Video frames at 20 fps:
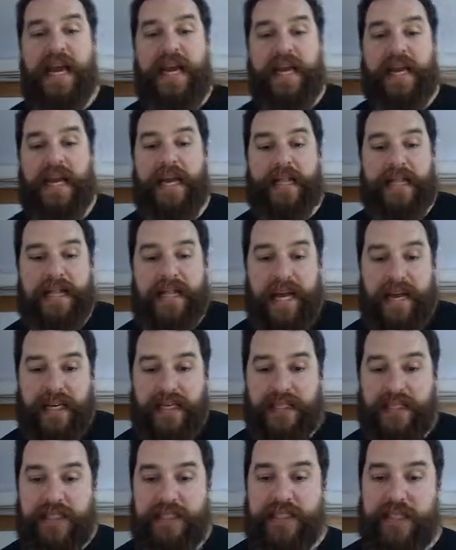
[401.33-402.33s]
And that
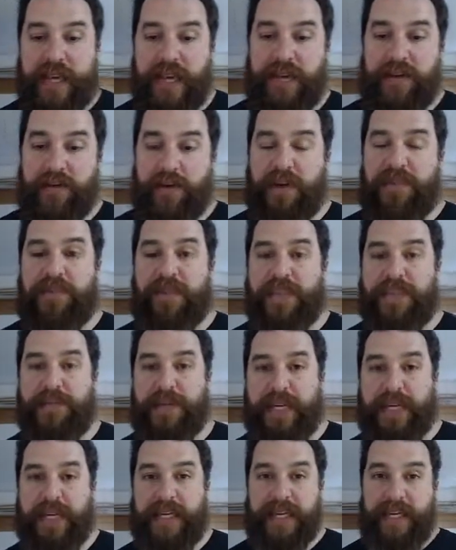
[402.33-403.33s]
is to say, roughly
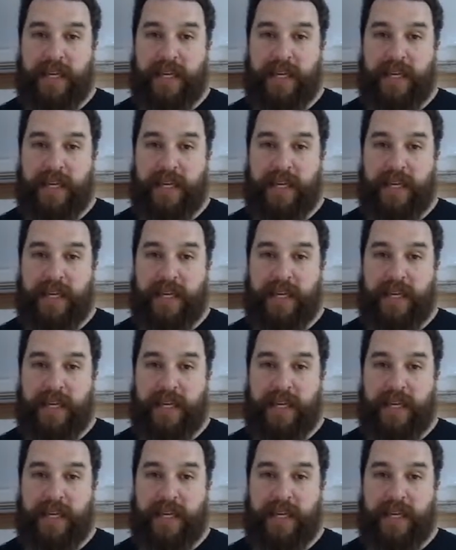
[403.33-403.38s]
speaking,